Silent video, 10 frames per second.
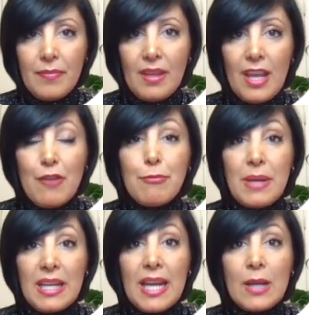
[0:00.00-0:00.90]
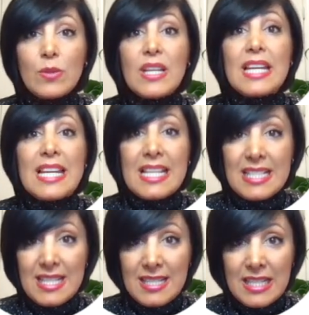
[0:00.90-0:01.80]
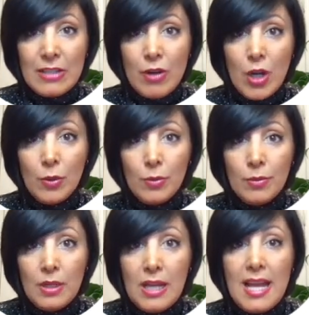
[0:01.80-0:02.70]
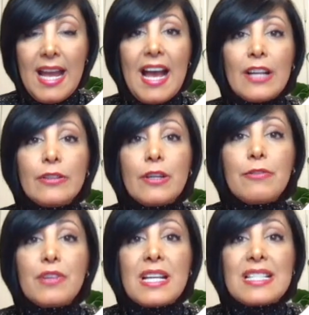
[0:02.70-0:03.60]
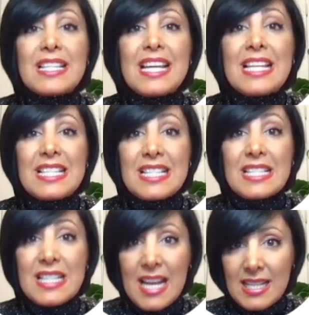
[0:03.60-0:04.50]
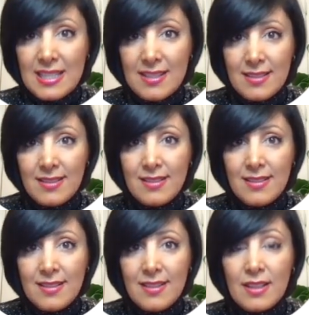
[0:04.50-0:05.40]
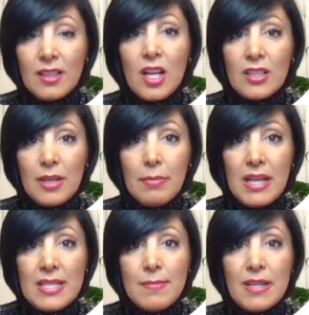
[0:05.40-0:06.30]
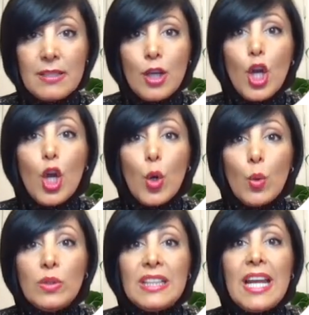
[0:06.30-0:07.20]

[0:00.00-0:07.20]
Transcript: If pin count is 0 and reference is set, clock replacement only